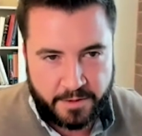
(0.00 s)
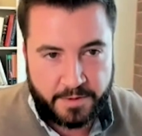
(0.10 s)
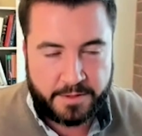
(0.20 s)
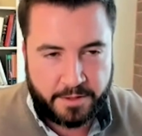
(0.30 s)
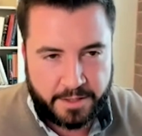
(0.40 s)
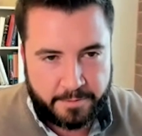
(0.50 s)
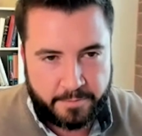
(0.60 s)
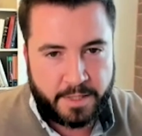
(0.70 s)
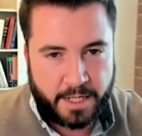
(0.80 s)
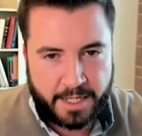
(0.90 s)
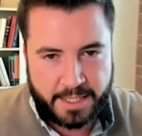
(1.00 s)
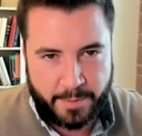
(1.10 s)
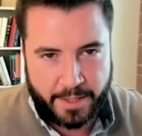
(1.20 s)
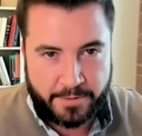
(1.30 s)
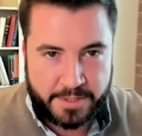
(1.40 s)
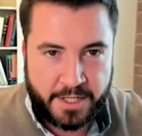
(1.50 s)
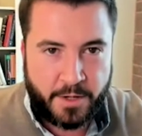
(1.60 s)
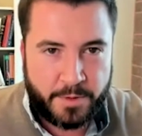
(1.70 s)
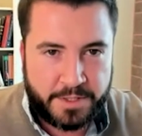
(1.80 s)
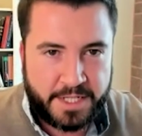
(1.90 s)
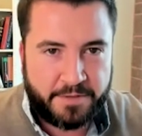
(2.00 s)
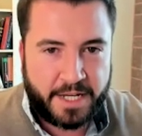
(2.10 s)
Uh, sorry, I got that backwards. We used to